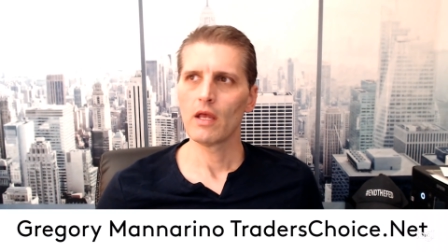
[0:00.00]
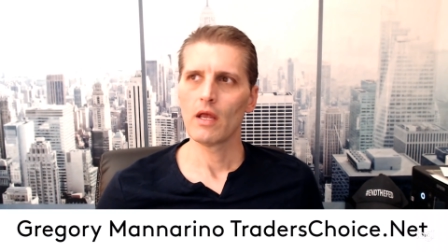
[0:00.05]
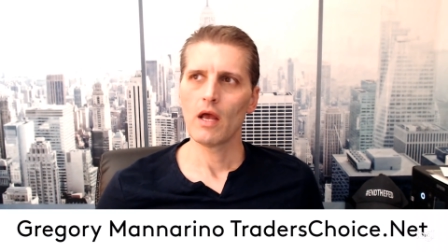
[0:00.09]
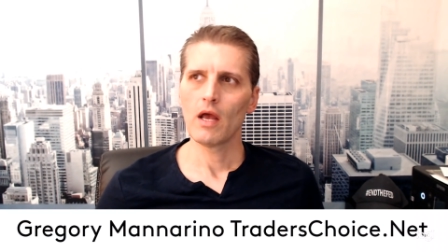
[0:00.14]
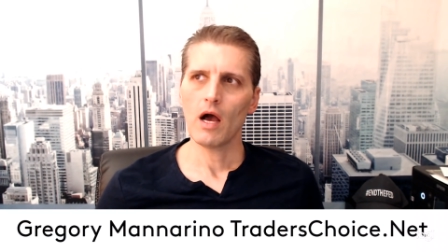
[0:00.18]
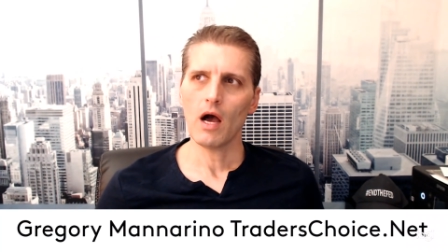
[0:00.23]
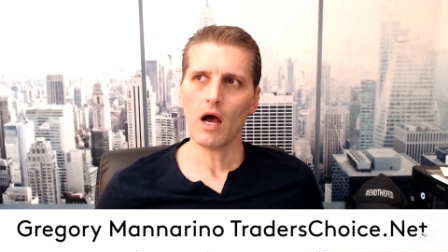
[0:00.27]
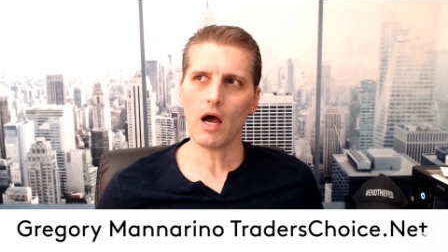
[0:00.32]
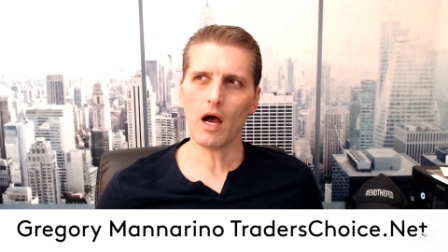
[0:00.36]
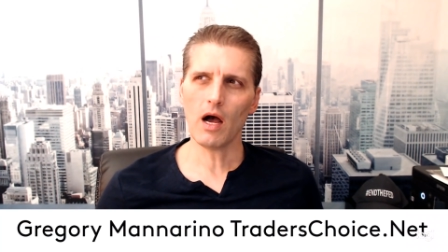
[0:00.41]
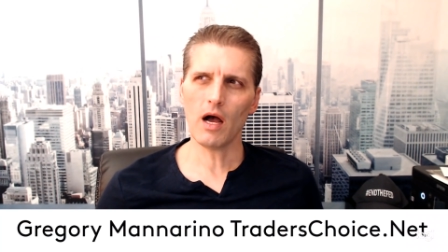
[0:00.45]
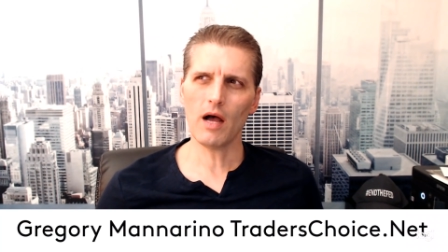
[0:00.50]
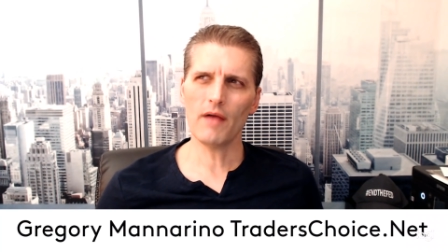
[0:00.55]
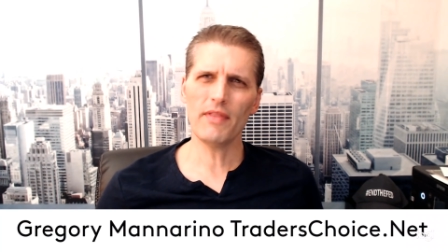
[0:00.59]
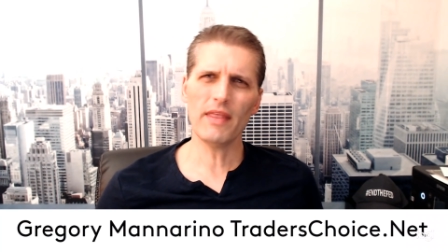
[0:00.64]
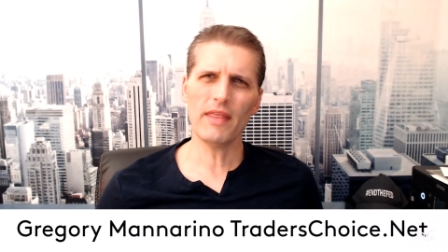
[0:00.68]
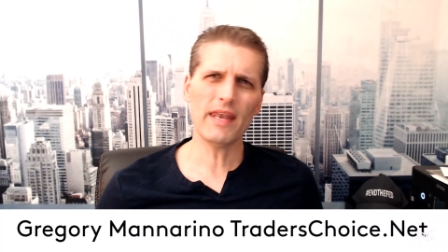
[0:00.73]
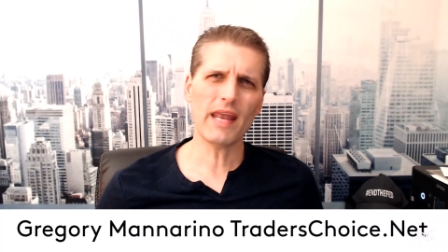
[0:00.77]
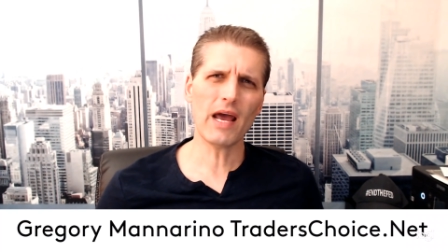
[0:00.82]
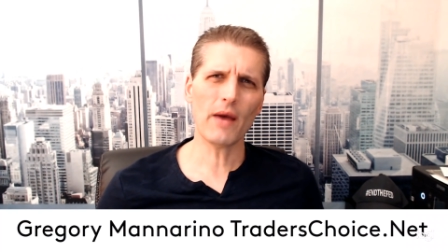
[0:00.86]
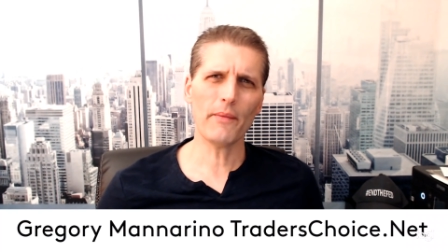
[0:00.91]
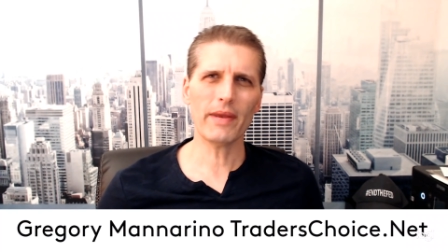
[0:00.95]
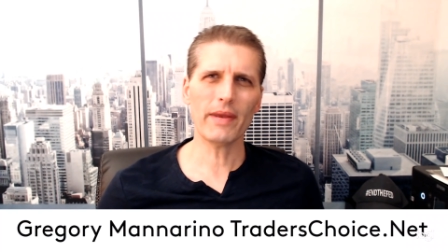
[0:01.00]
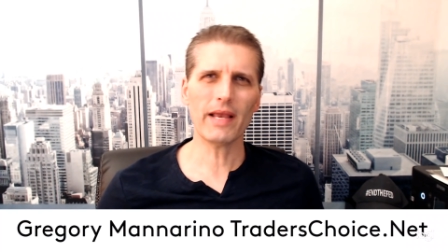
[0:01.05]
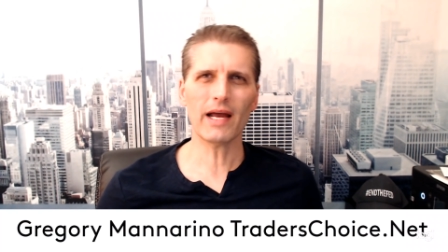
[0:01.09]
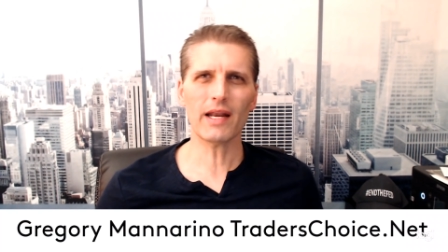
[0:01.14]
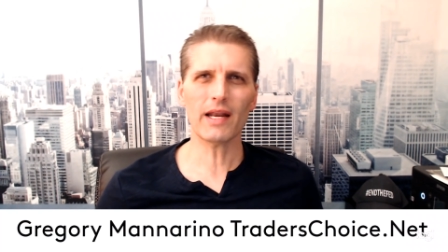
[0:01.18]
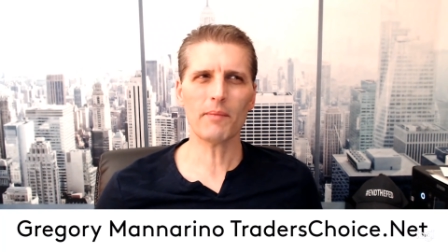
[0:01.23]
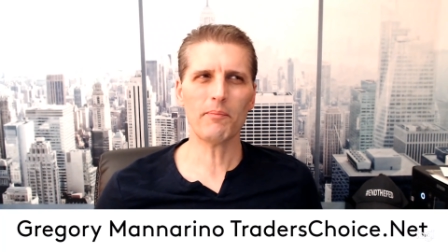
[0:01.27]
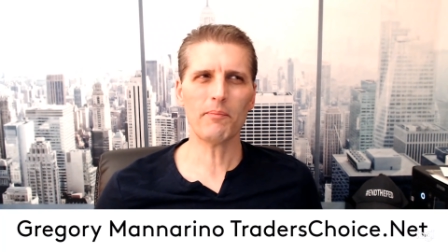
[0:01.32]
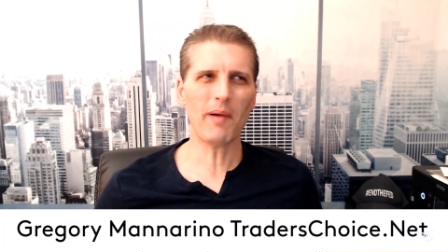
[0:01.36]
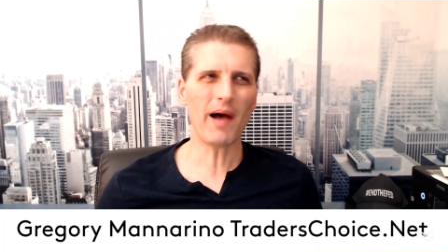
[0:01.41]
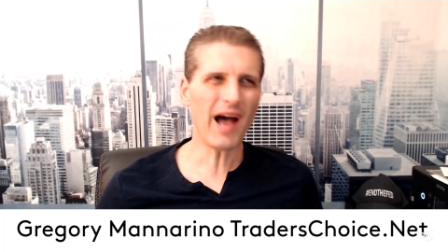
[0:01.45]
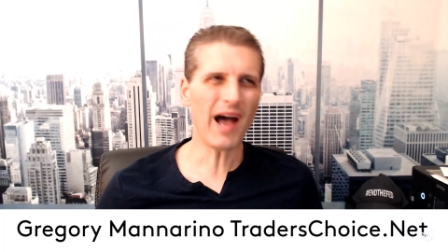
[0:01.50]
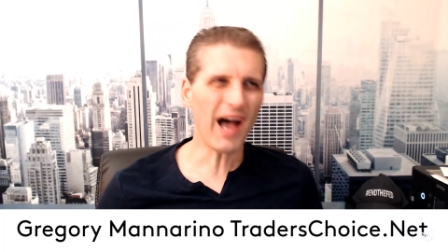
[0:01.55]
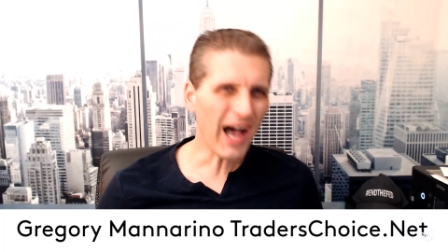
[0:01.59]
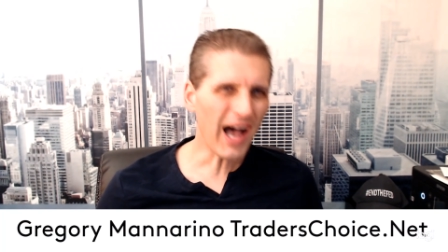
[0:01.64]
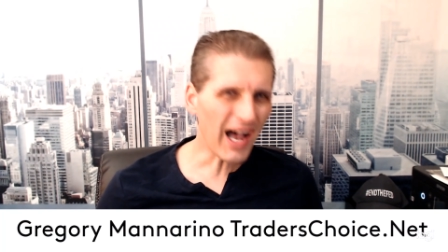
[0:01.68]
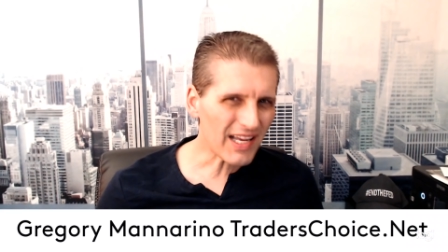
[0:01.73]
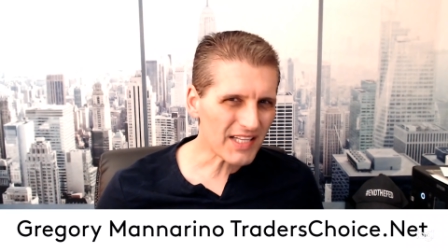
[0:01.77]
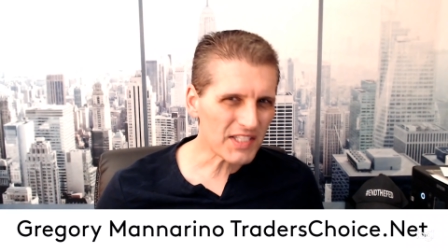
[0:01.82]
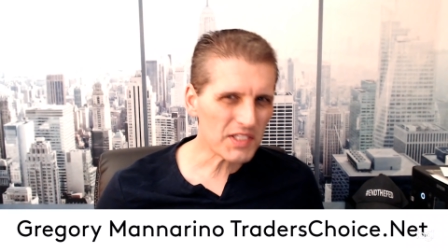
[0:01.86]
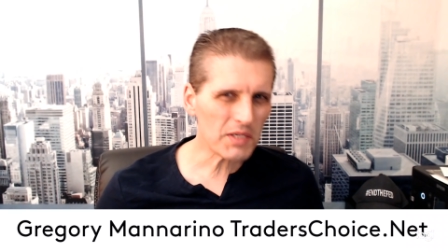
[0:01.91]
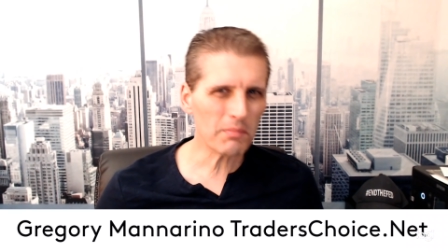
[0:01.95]
Uh, then now we got a
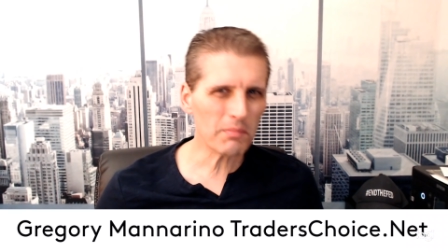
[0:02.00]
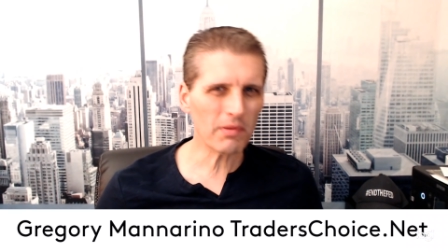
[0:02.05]
possible